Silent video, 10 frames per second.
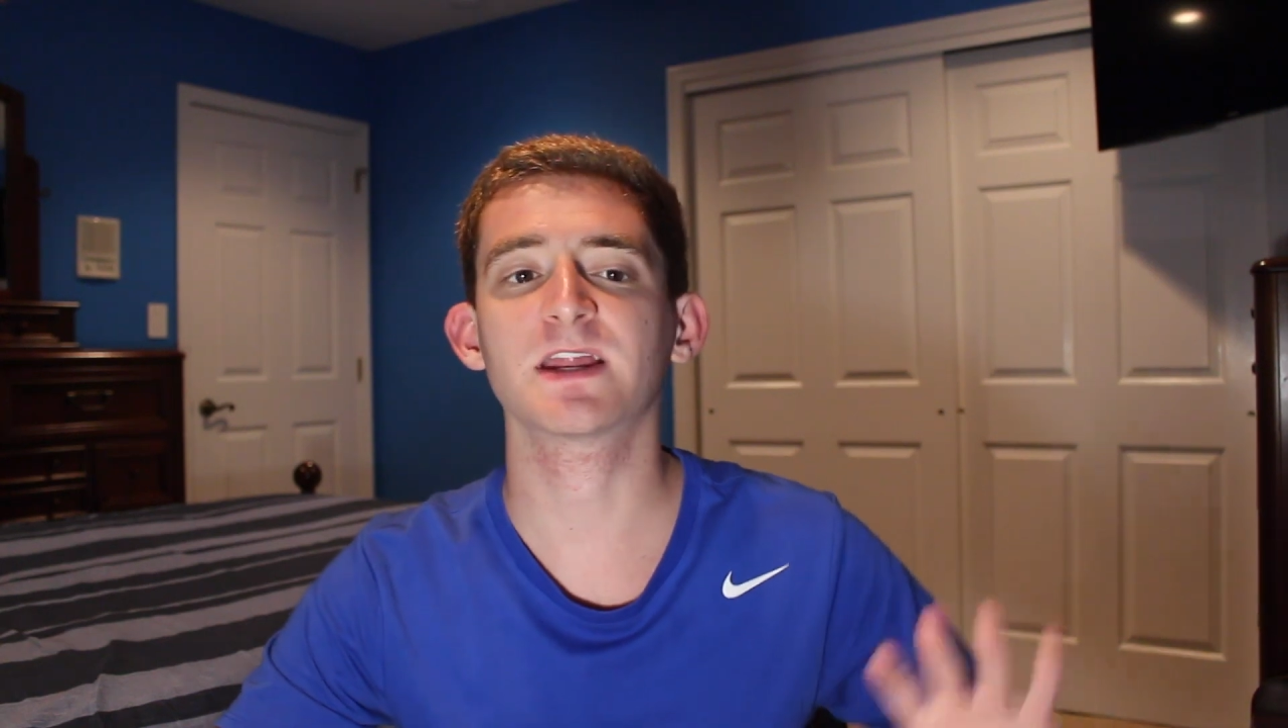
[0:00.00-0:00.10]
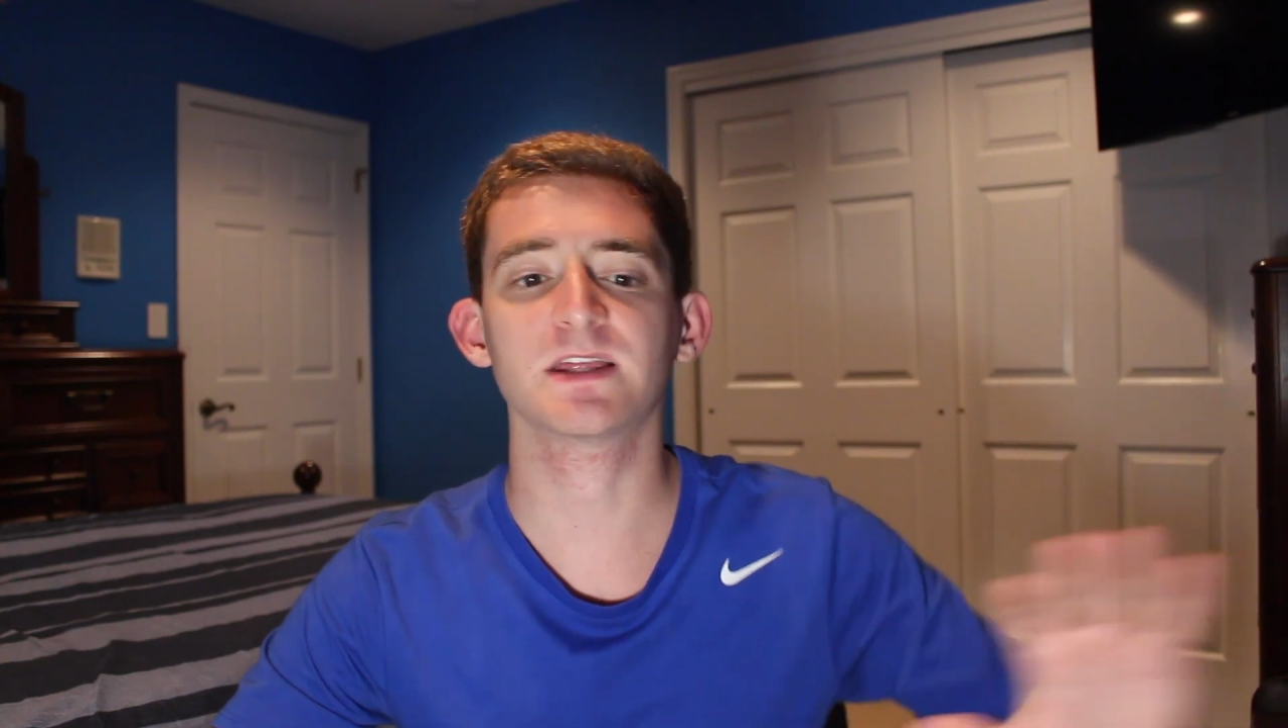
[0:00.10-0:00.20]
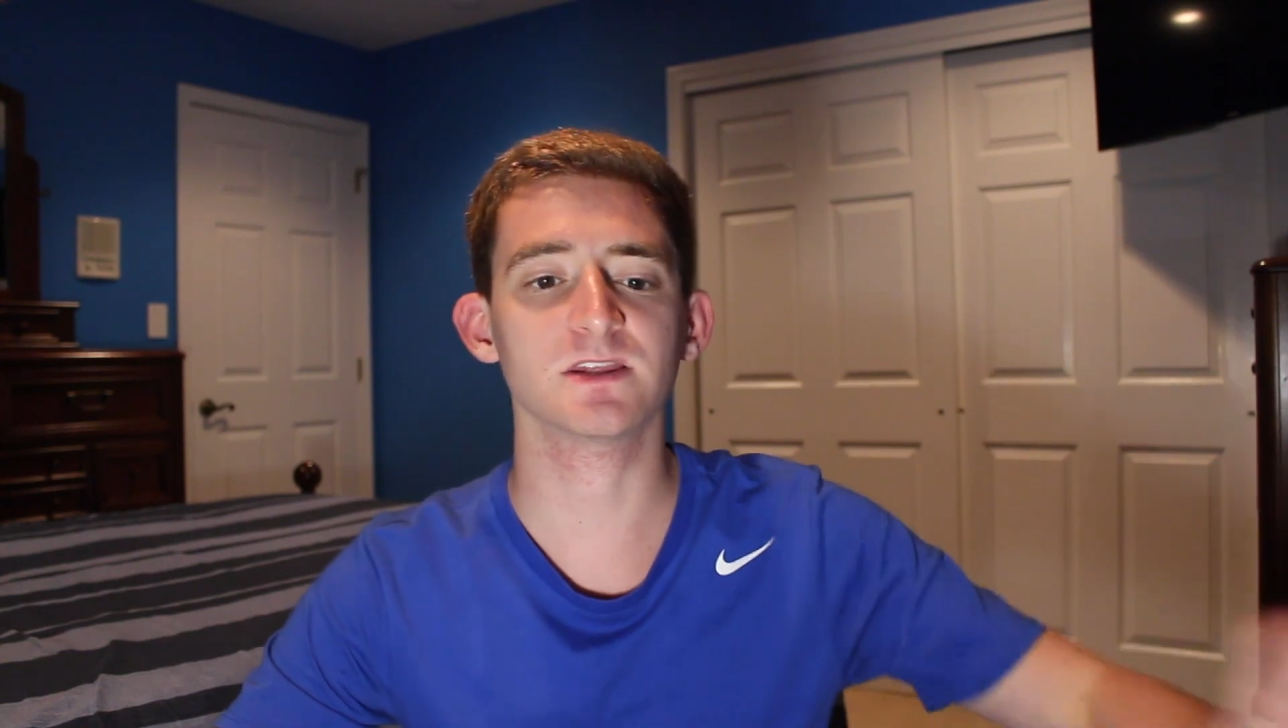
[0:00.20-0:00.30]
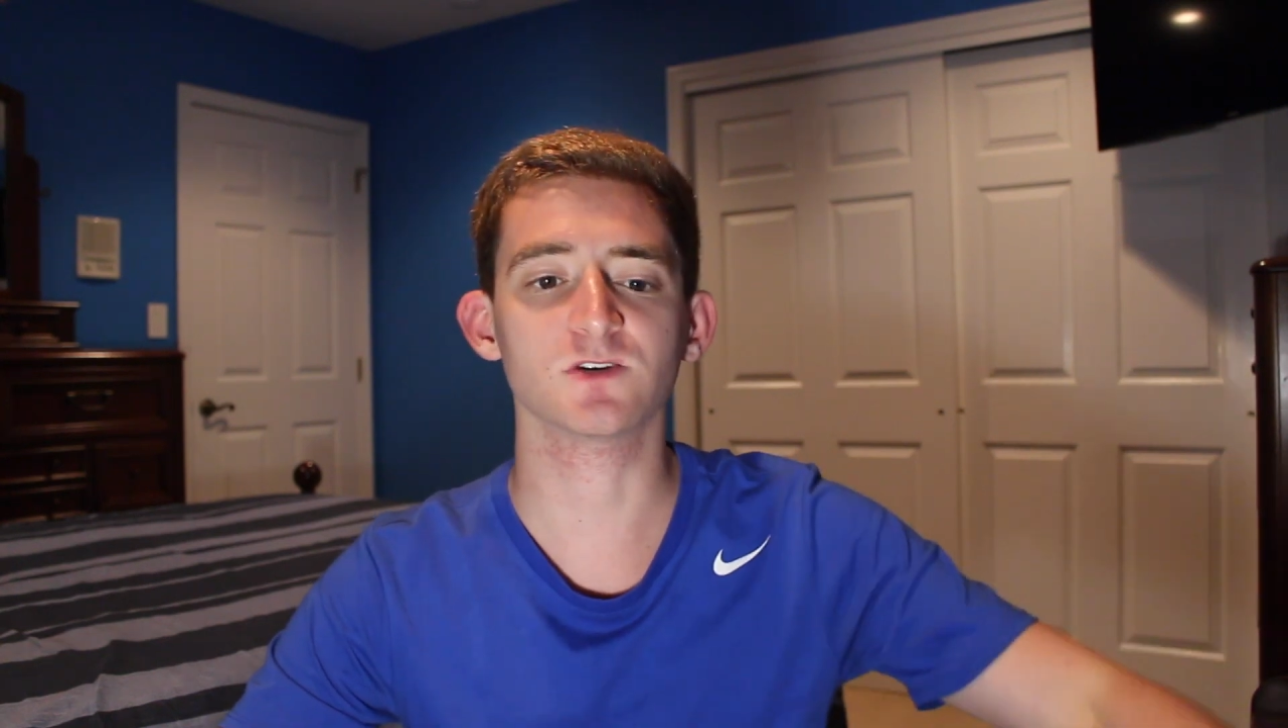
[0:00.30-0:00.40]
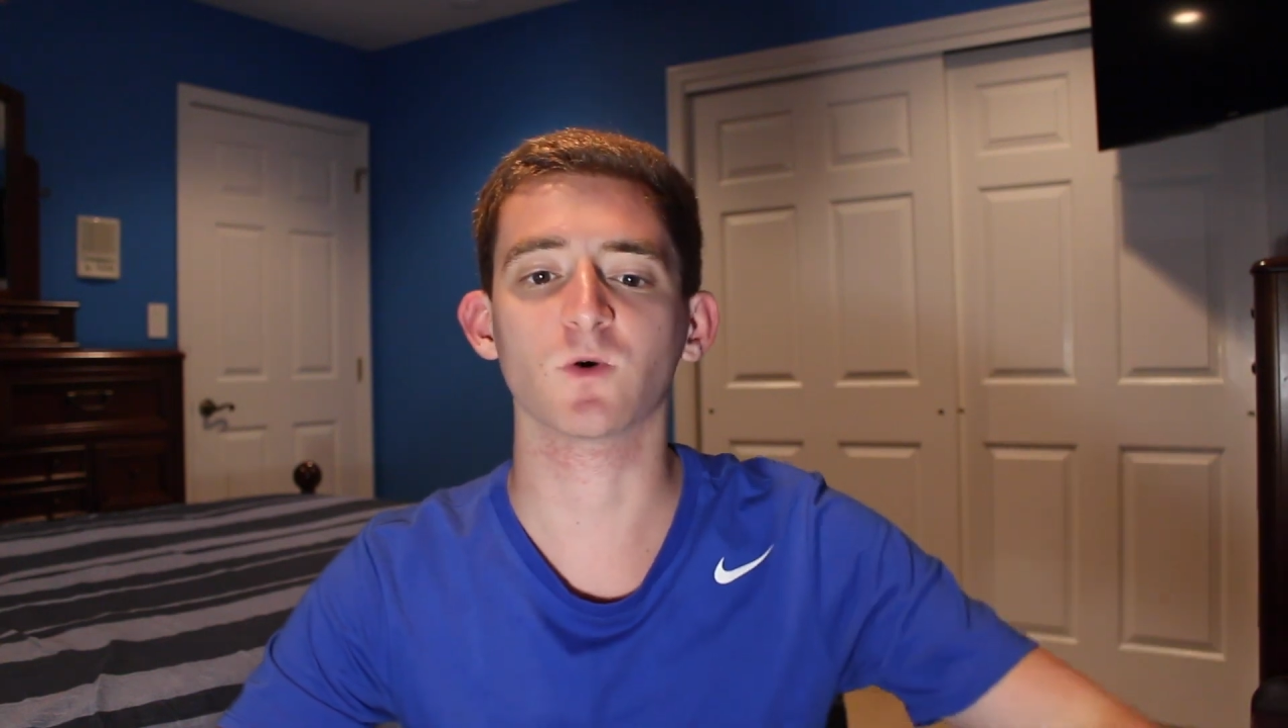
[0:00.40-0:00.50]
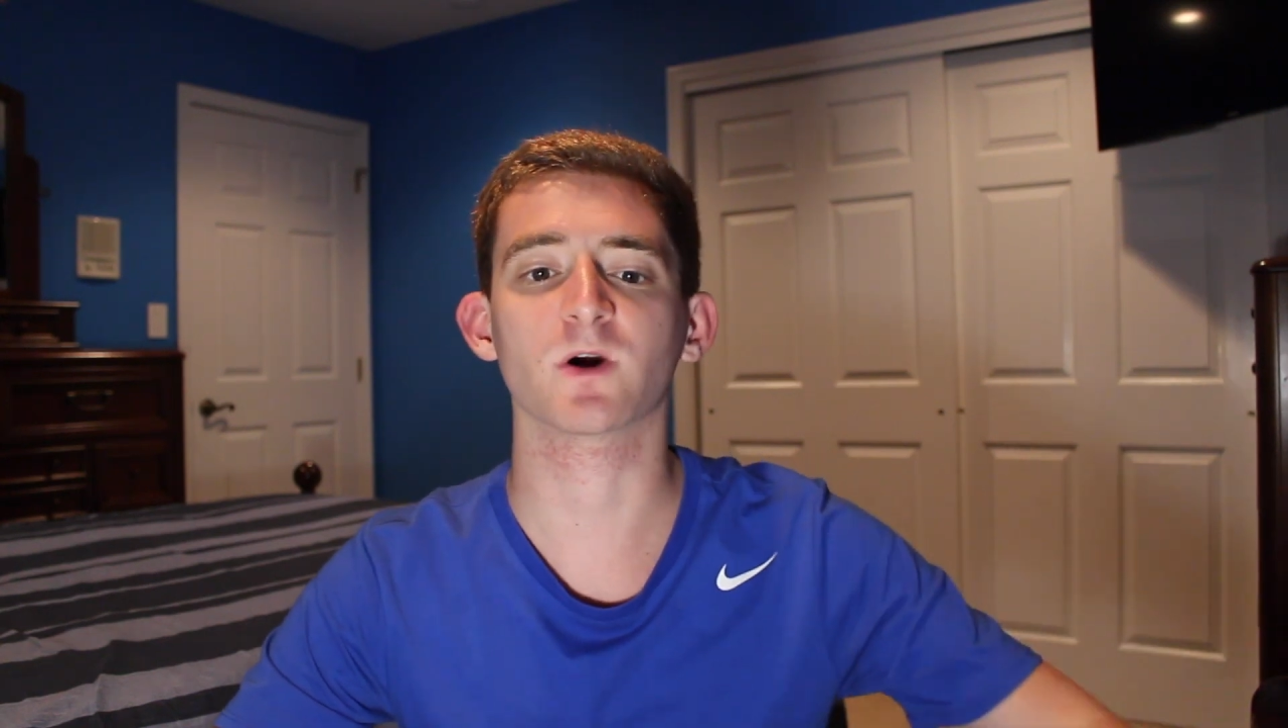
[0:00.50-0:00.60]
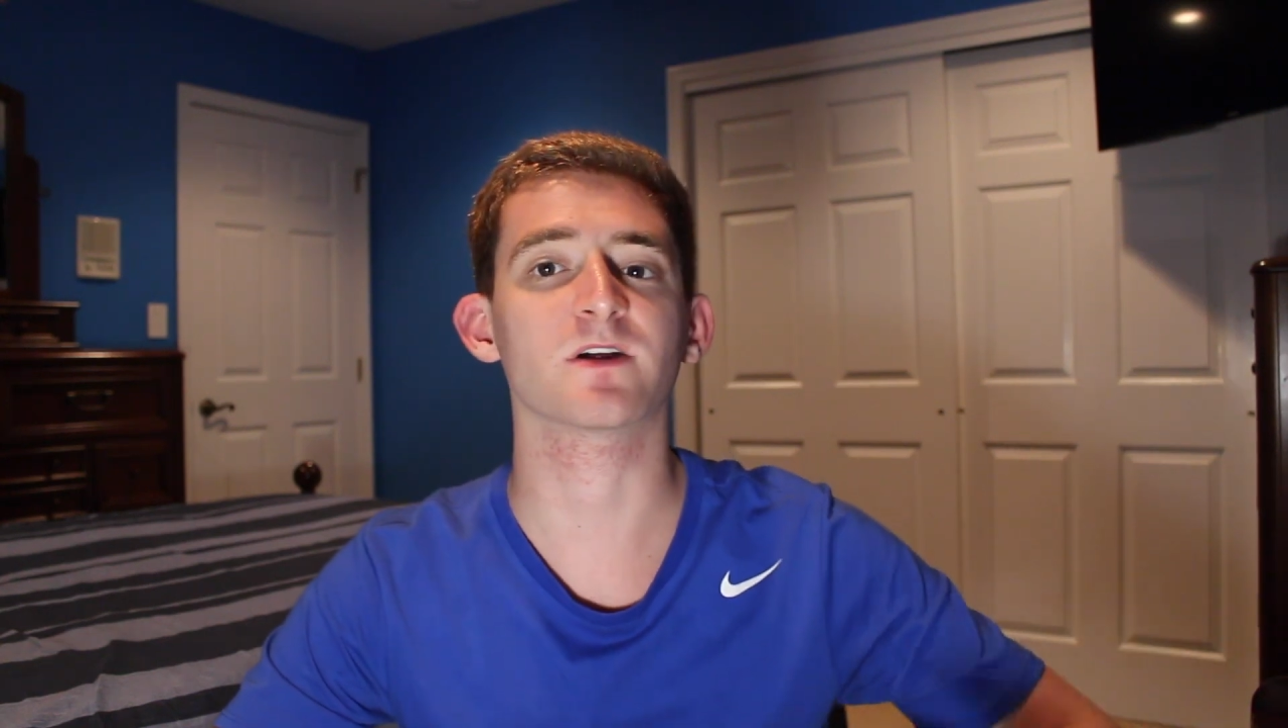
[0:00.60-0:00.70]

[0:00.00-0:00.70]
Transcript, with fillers: it in the door.